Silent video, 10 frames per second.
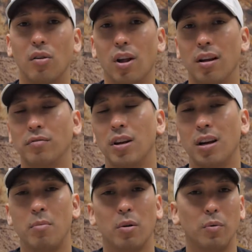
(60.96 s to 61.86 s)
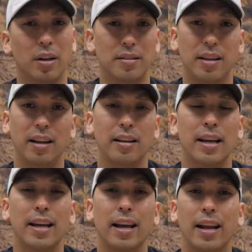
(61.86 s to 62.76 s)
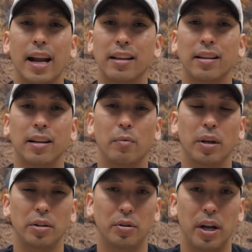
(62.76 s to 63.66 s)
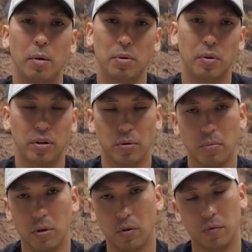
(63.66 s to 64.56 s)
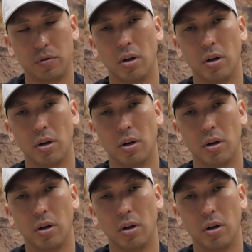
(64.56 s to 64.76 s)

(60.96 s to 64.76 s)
love talking about real estate and anything that we can do to help you with your move.